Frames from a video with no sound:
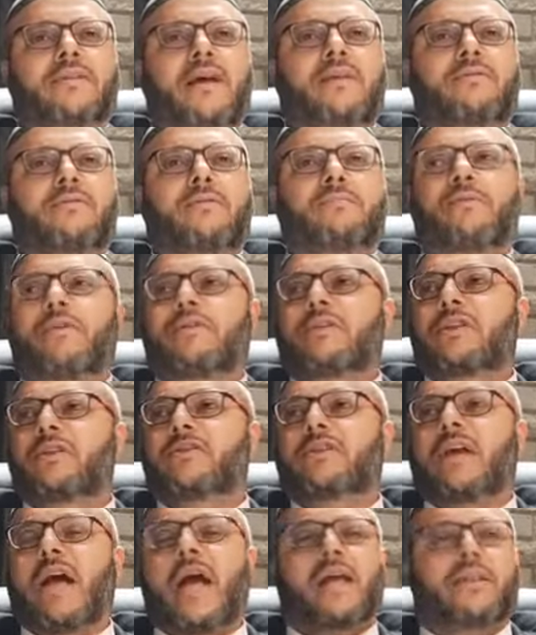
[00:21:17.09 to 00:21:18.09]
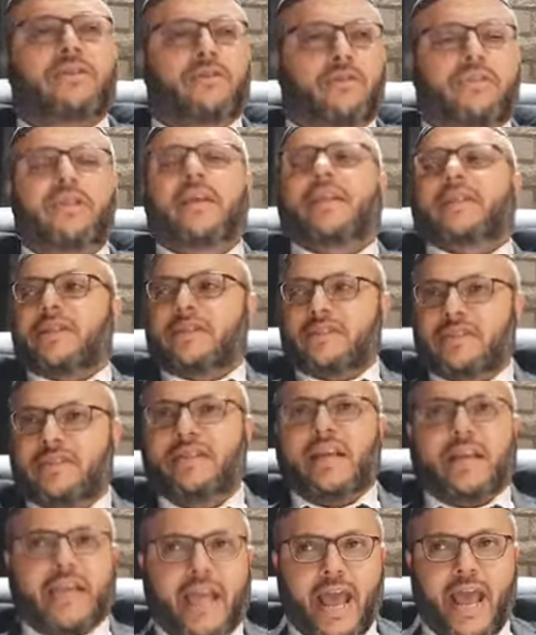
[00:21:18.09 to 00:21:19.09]
I had to brought this guy. Do you think this is
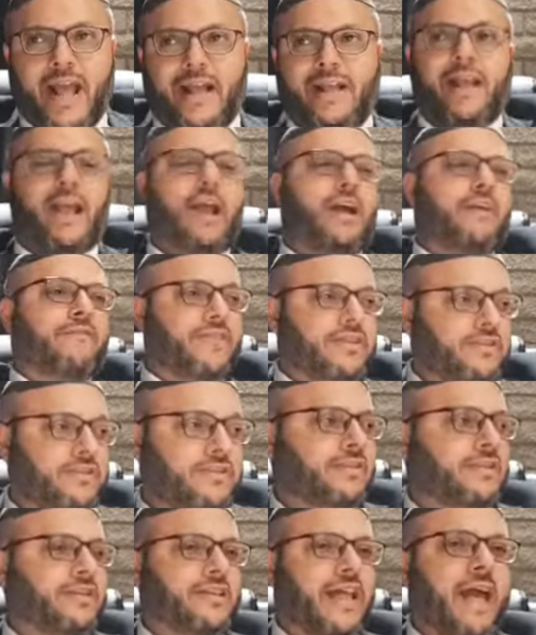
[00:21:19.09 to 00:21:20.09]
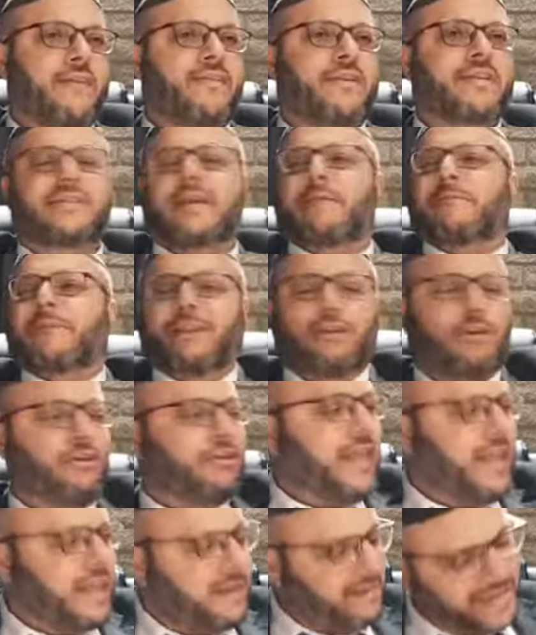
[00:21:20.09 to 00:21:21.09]
a king? King of Israel, said David, someone look
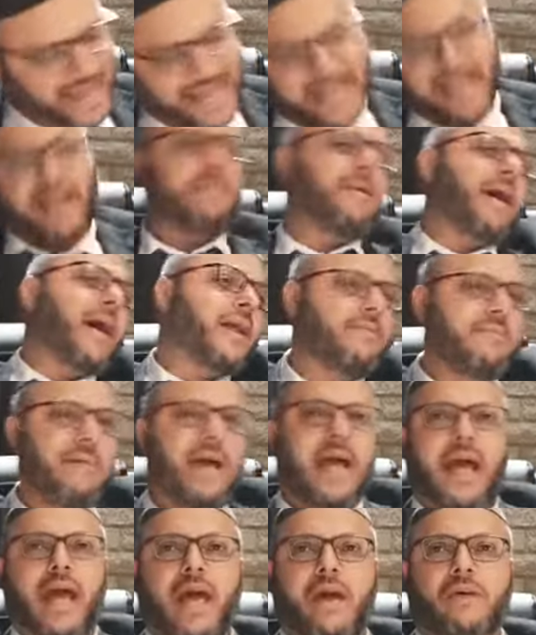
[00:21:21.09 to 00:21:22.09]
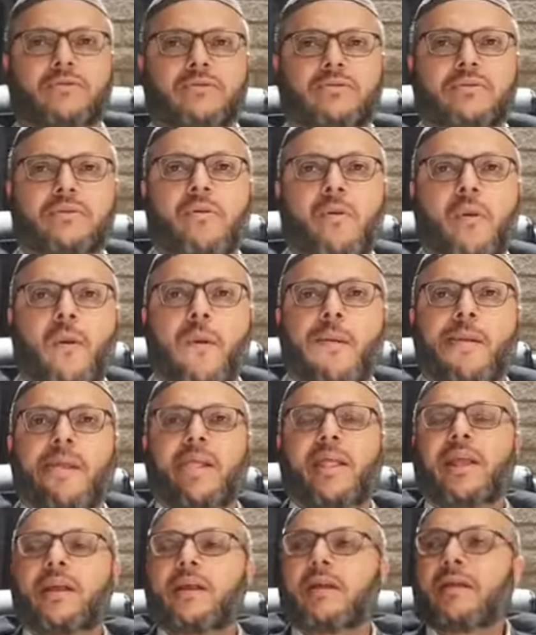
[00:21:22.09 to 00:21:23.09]
like him, get him out of my house.
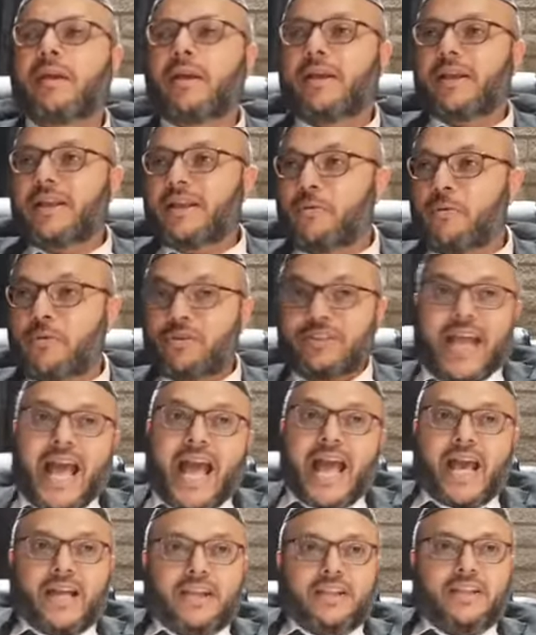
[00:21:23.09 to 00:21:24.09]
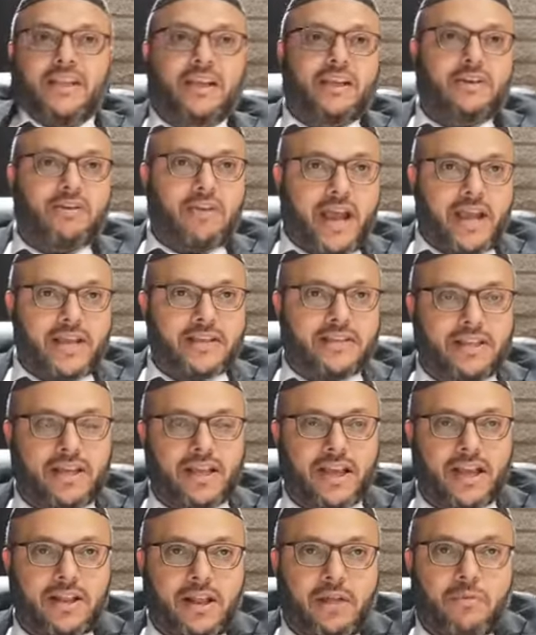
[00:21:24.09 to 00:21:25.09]
He was acting
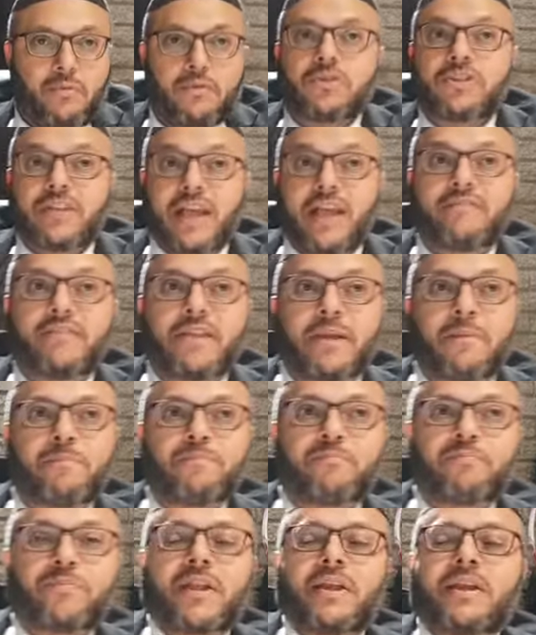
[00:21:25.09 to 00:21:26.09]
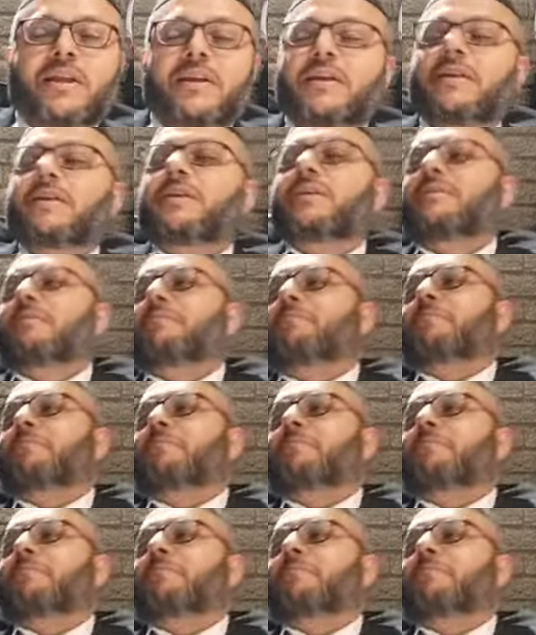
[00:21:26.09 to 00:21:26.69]
crazy and that was saved him. Yeah.